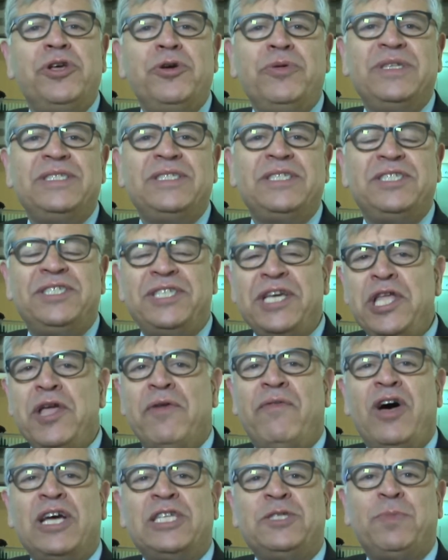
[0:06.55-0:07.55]
who is the
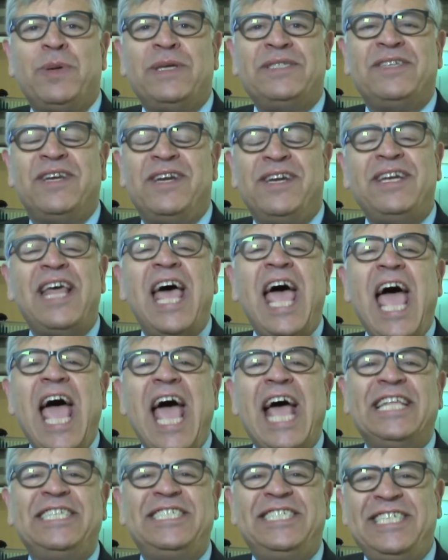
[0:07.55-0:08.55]
Senior Vice President
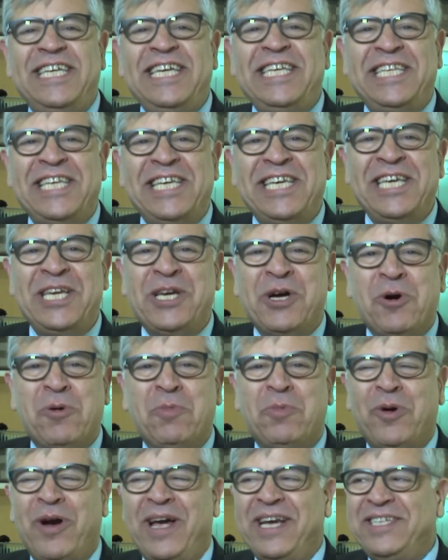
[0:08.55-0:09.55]
at ZTE
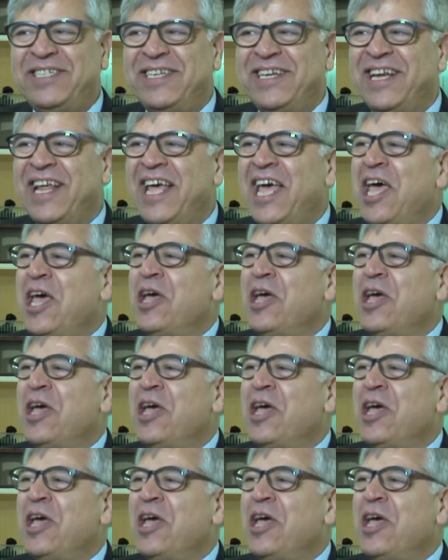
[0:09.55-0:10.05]
Corporation.